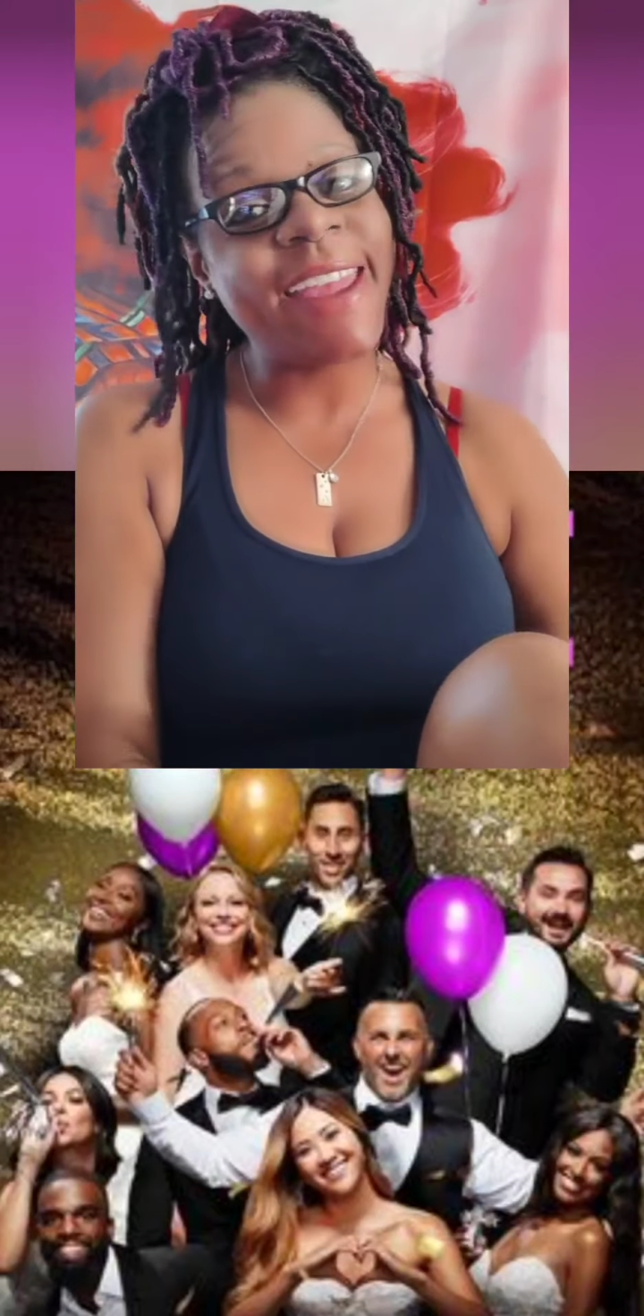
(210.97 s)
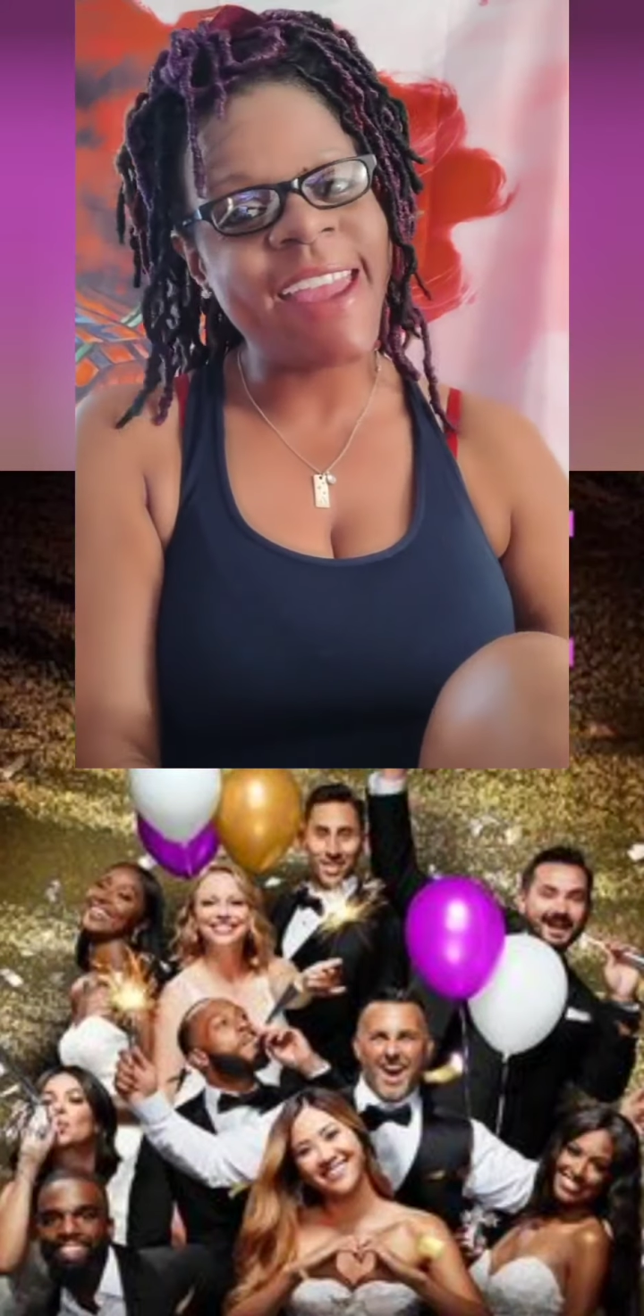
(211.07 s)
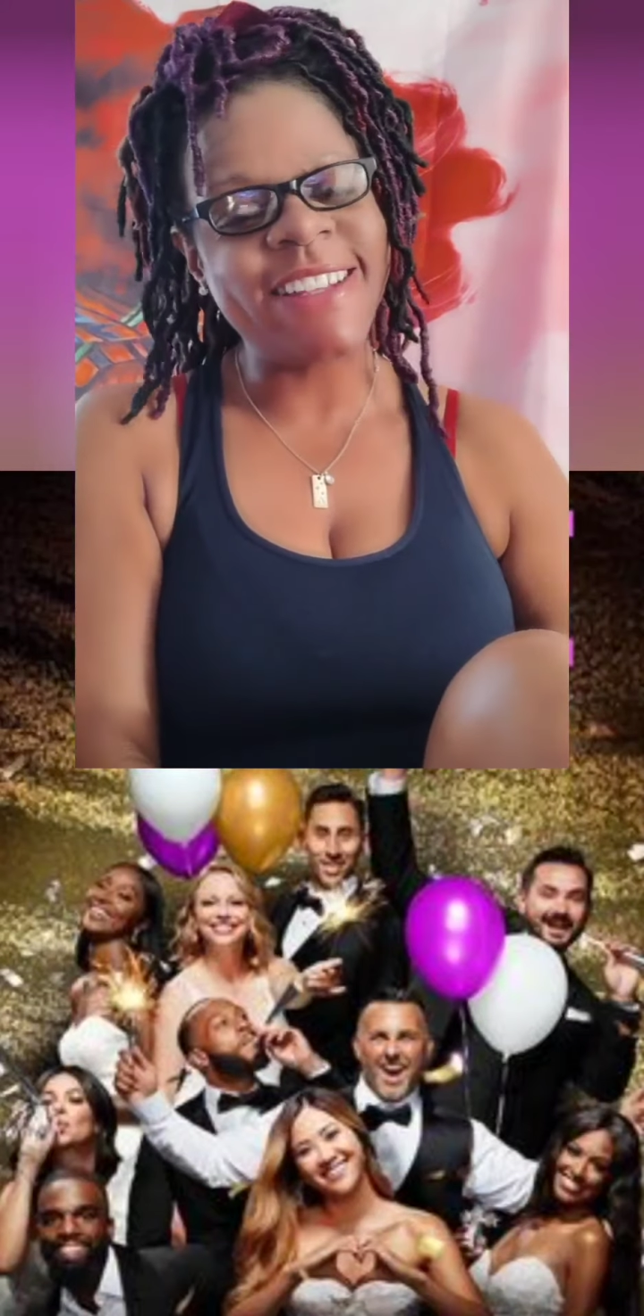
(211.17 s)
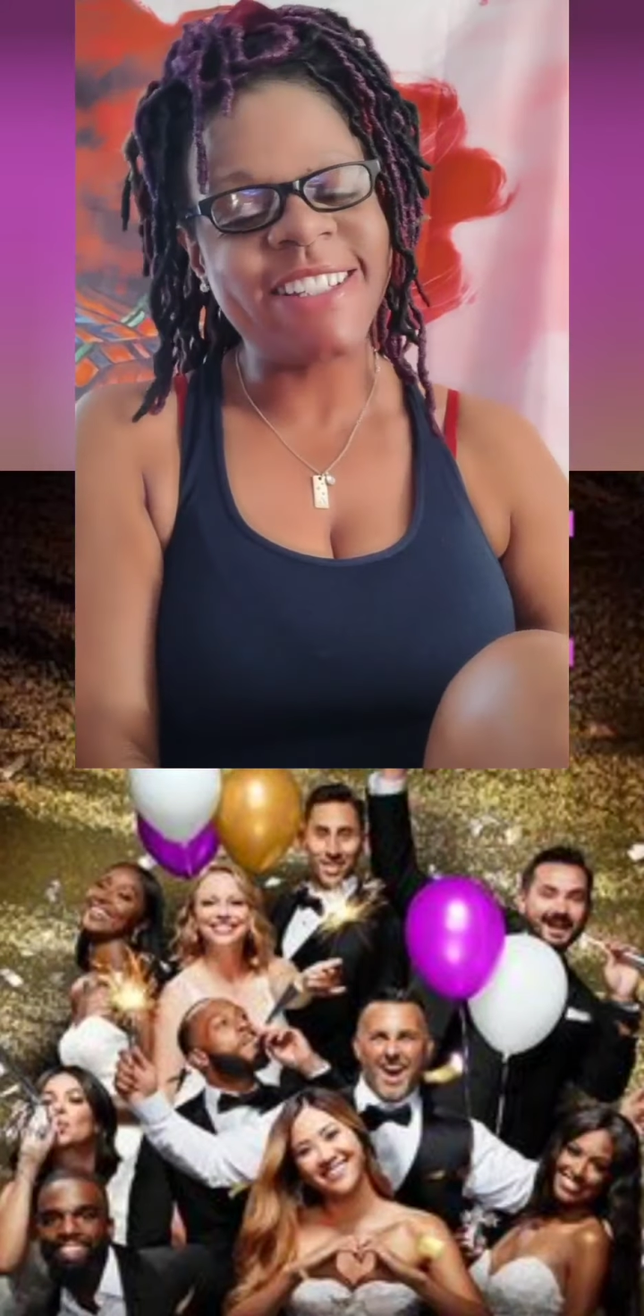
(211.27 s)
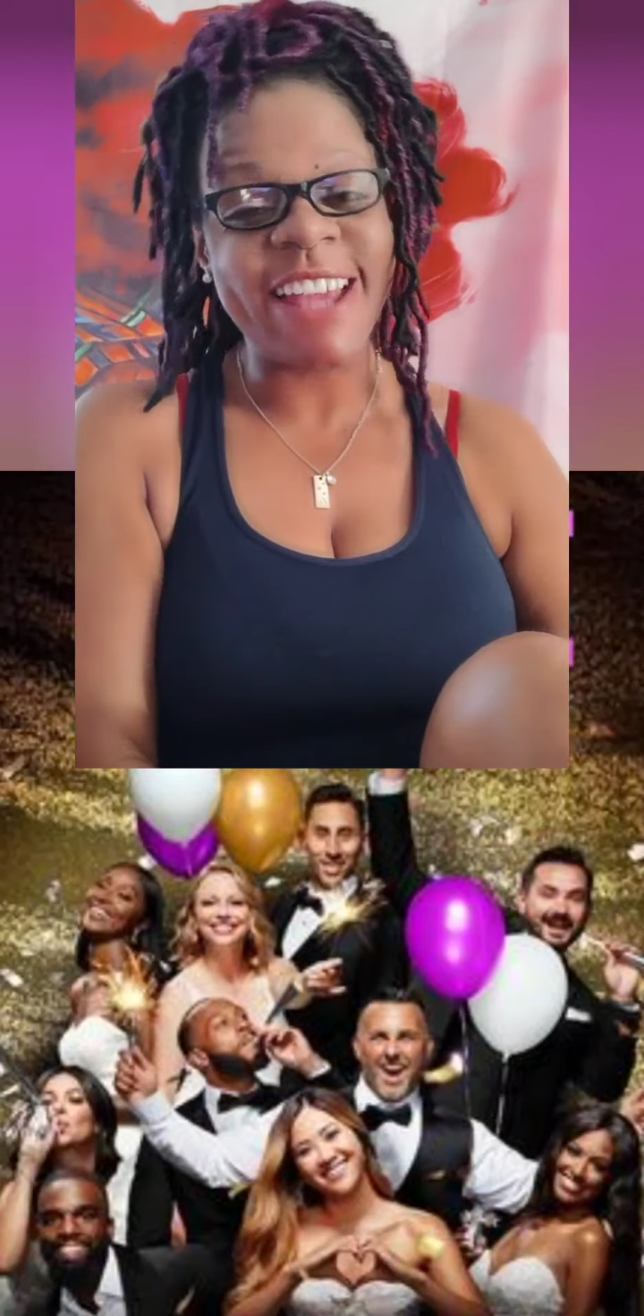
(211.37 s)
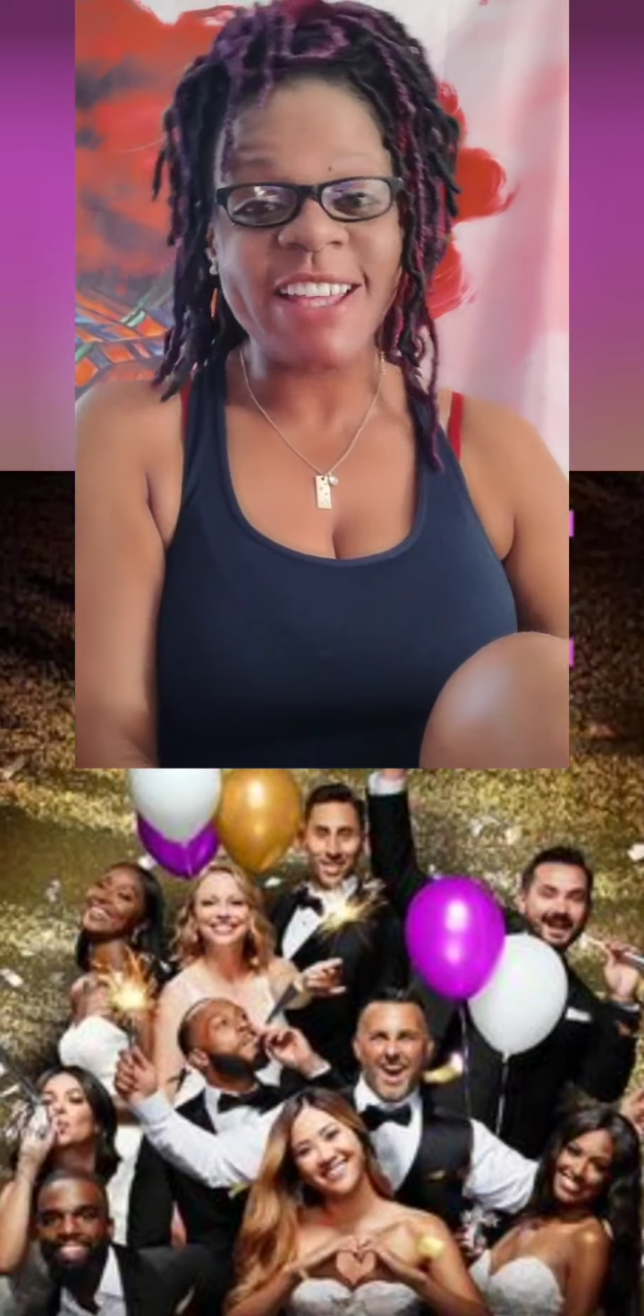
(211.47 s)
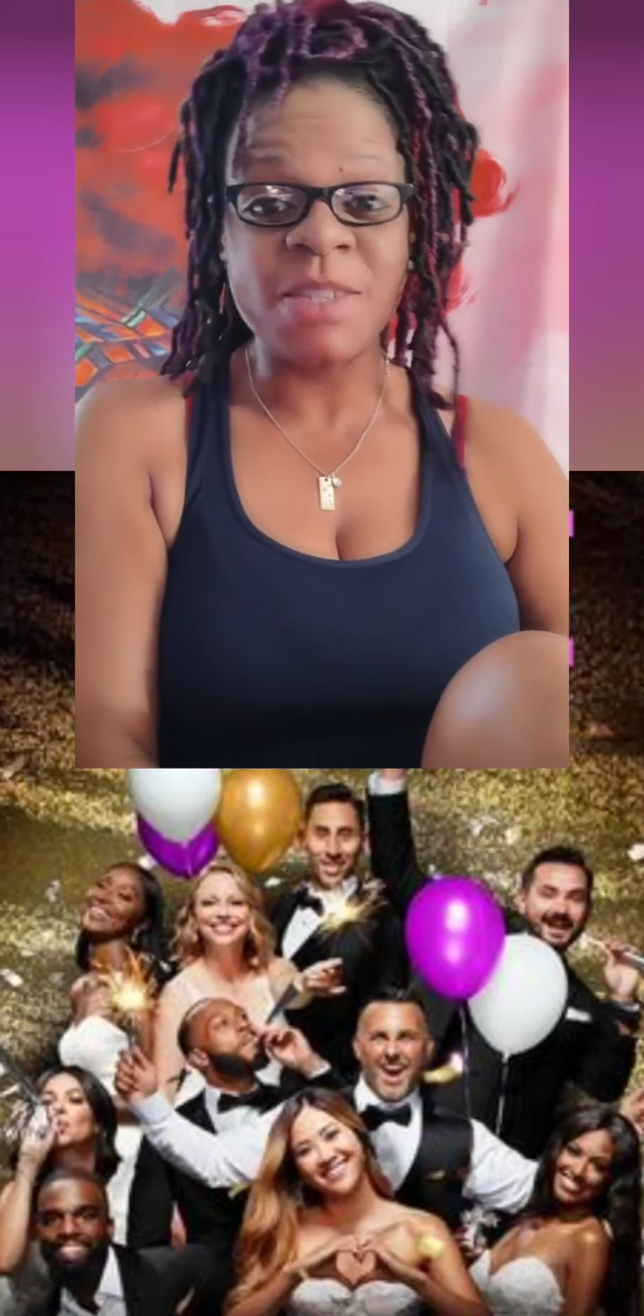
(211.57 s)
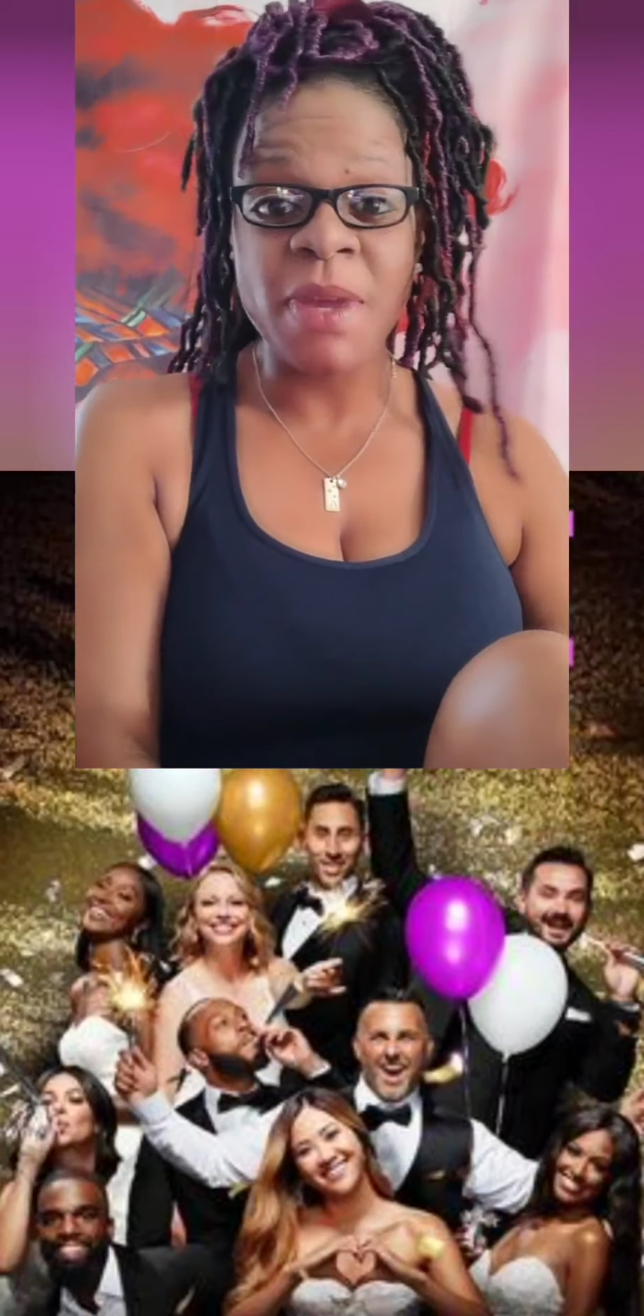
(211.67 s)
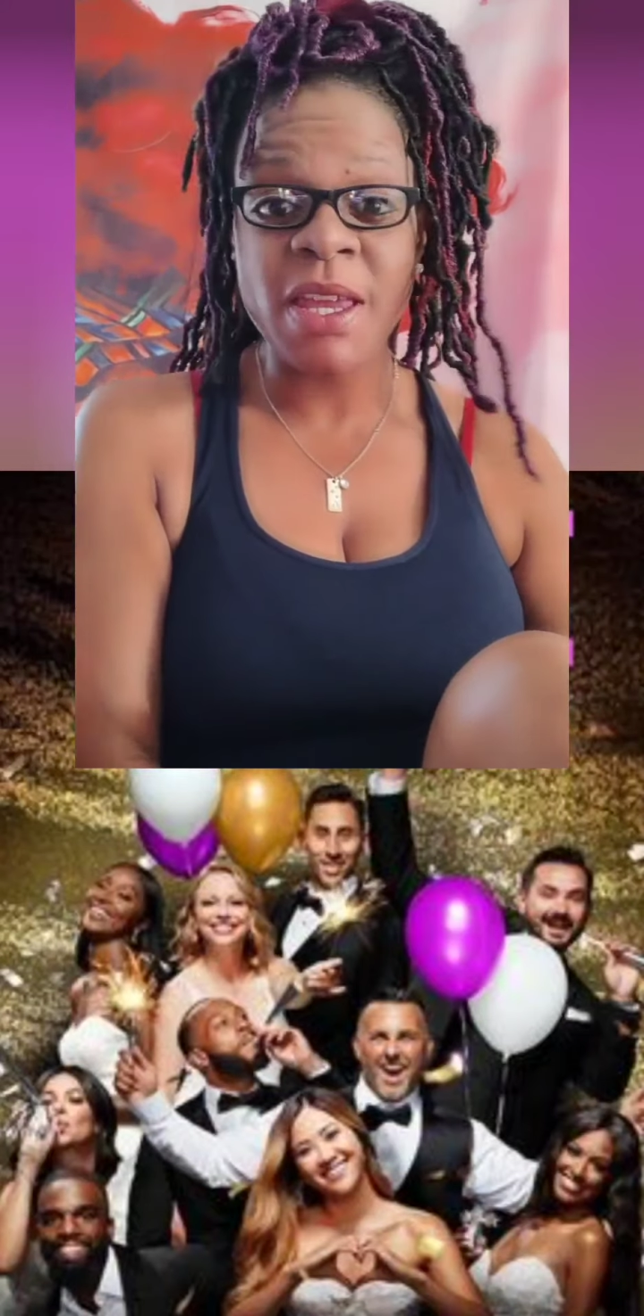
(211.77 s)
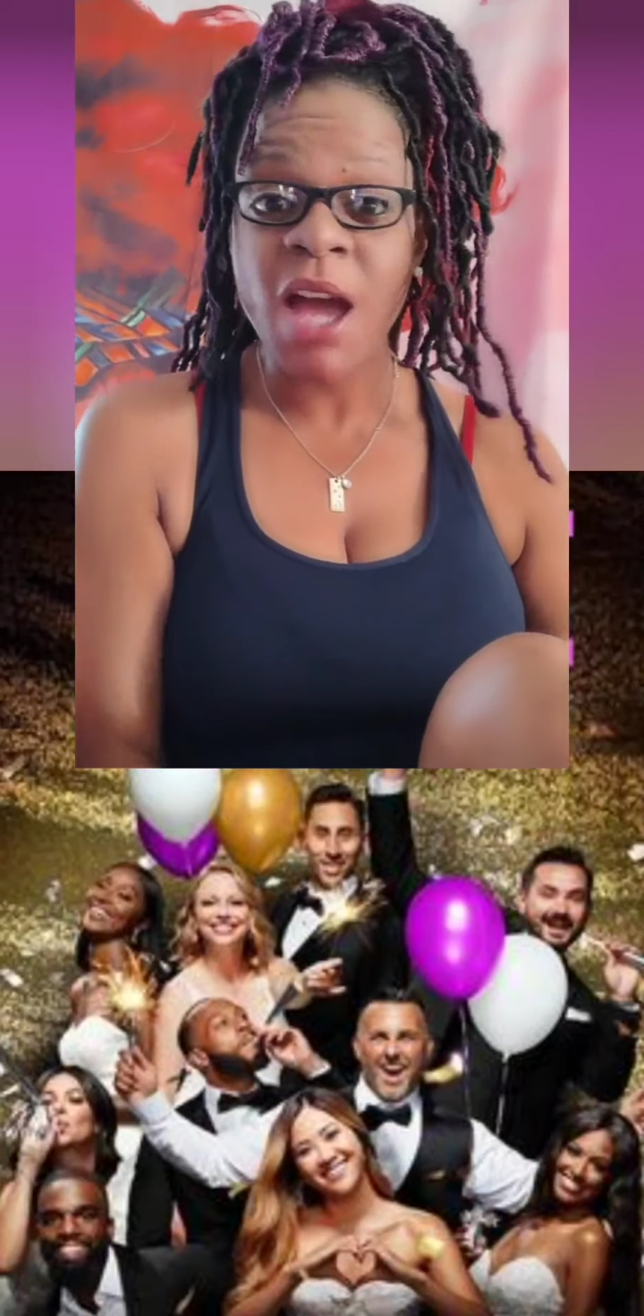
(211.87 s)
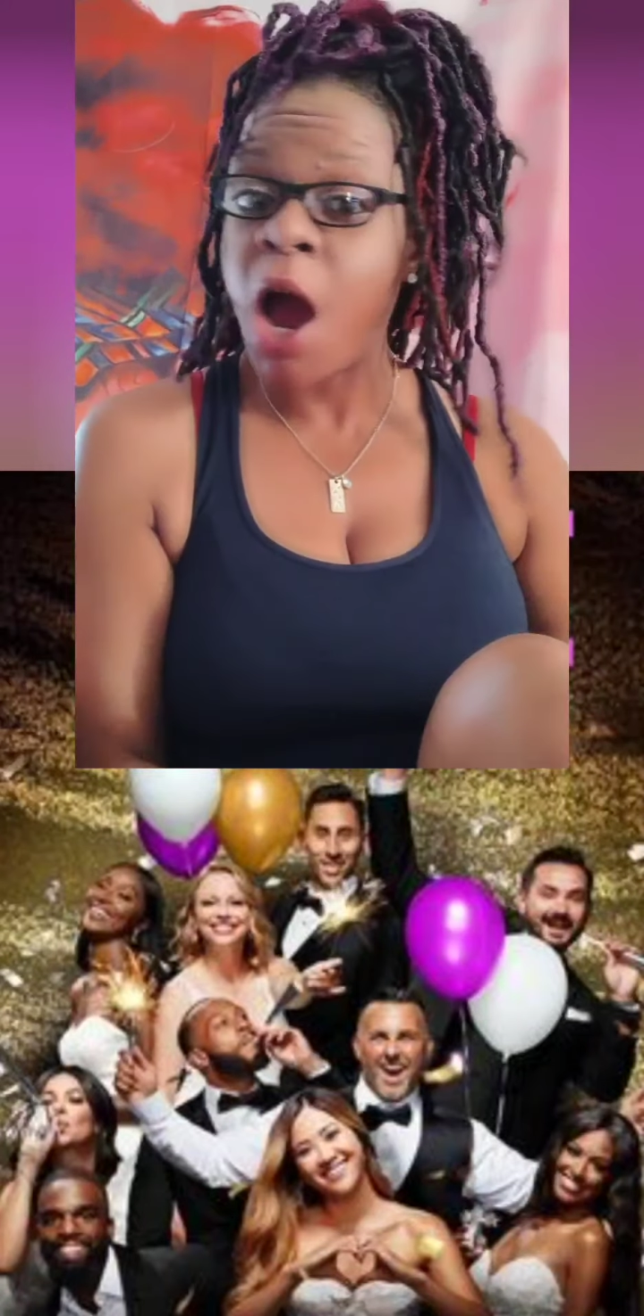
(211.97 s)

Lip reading: and Jasmina